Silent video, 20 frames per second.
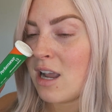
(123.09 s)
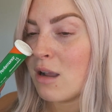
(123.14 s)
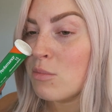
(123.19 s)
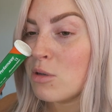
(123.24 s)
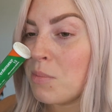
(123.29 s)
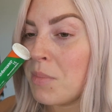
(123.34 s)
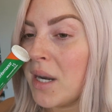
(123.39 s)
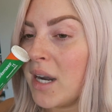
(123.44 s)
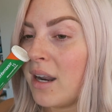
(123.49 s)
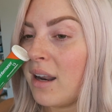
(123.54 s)

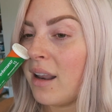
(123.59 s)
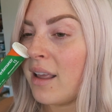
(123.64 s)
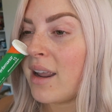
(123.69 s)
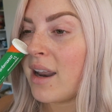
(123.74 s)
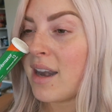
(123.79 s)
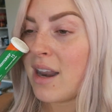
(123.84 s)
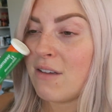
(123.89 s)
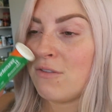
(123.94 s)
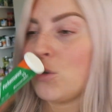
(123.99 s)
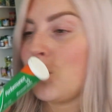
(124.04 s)
times better like
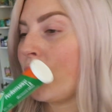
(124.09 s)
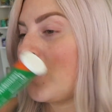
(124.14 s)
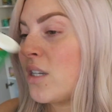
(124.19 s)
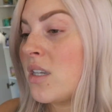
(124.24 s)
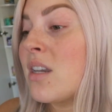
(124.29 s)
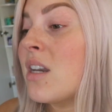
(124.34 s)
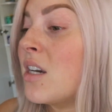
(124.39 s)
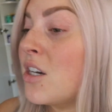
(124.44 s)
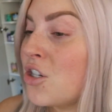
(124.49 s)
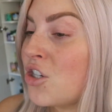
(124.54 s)
I'd have all
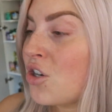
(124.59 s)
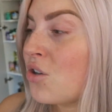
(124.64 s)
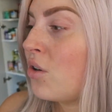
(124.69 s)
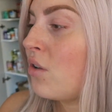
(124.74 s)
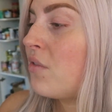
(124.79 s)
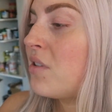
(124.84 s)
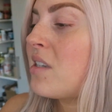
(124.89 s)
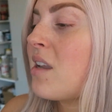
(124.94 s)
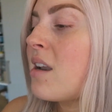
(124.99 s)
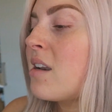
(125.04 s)
this energy all
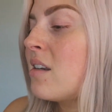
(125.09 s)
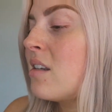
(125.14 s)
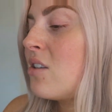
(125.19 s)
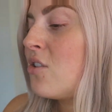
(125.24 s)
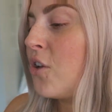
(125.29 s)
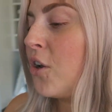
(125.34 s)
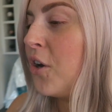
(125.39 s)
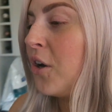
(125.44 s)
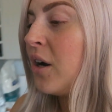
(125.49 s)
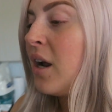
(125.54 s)
of a sudden
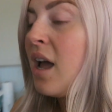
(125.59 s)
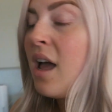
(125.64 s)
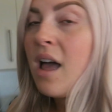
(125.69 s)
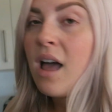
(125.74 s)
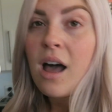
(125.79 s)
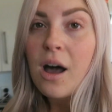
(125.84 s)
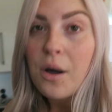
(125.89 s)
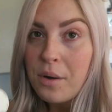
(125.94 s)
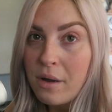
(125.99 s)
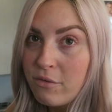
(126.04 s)
so
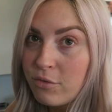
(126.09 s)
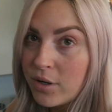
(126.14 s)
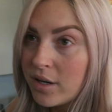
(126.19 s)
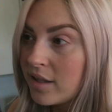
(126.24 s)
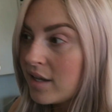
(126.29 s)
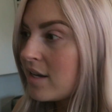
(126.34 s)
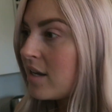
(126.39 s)
I'll have one of